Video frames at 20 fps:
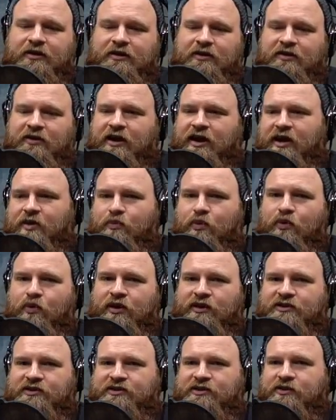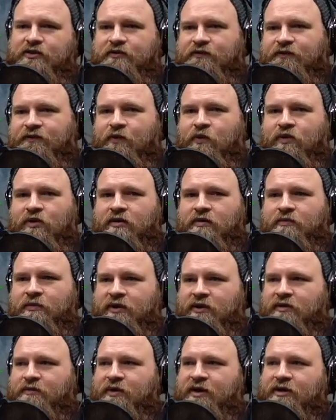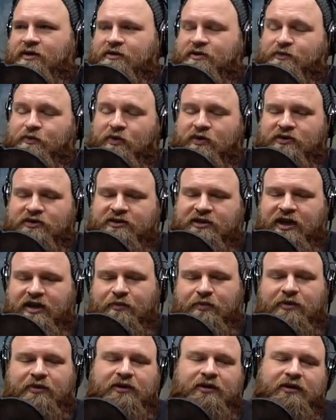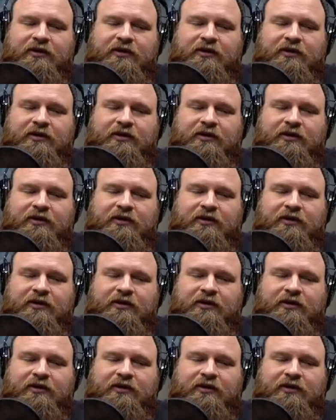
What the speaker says: You're getting 0.04 millimeters per step.